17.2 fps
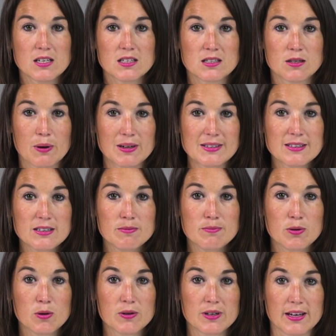So as an
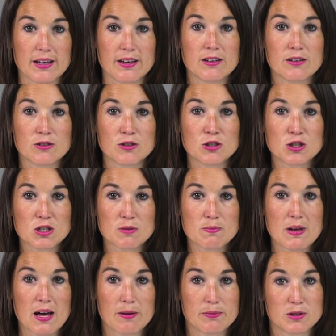employee, you should
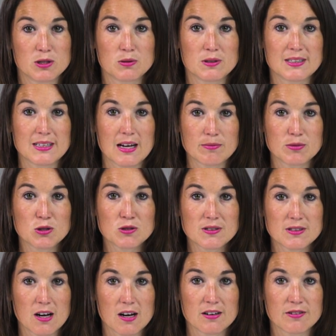be able to adapt your
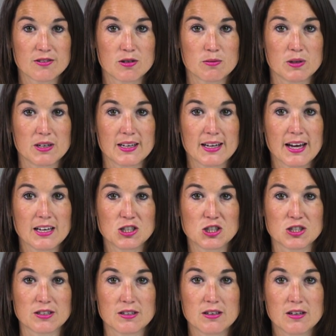style of
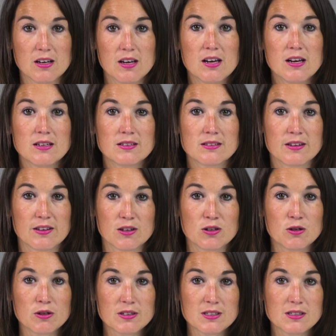communication so that
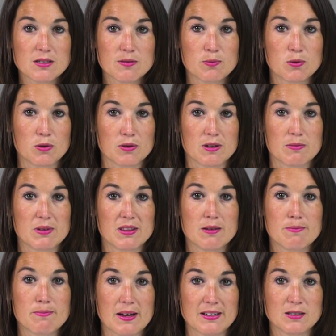you can support them in
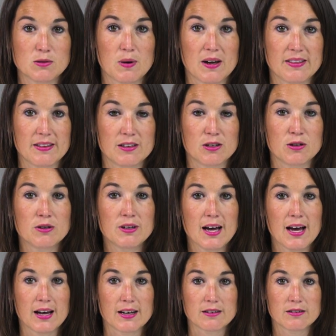the best way that you
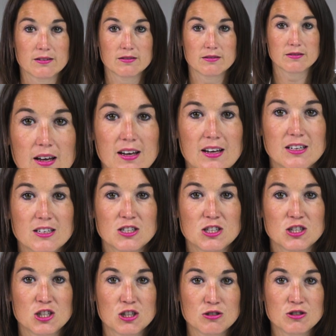can.
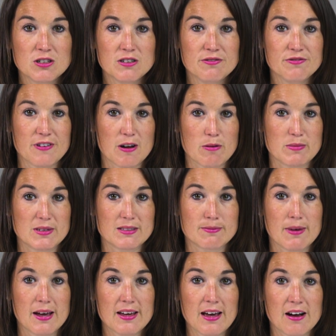Children and families
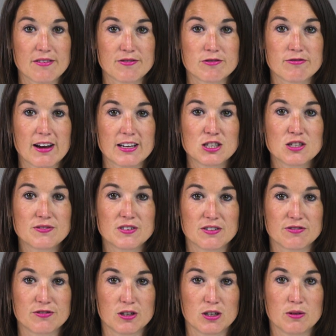may have a range of
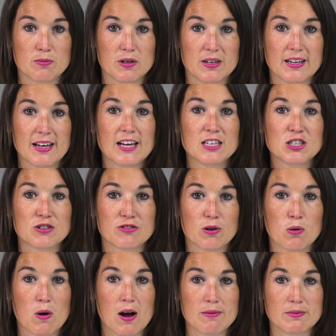different communication
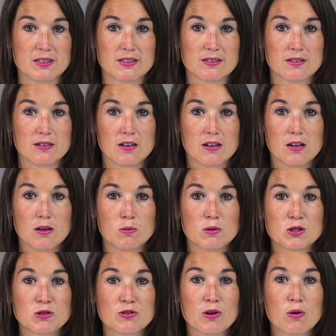requirements,
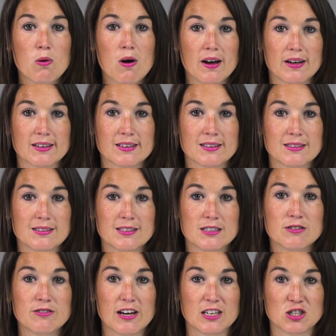which require
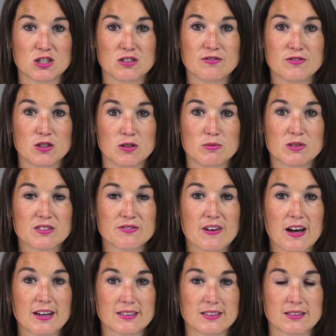consideration of numerous
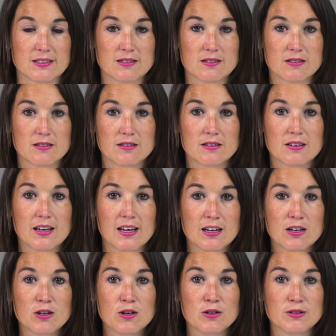factors,
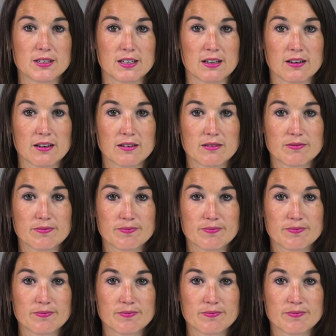including: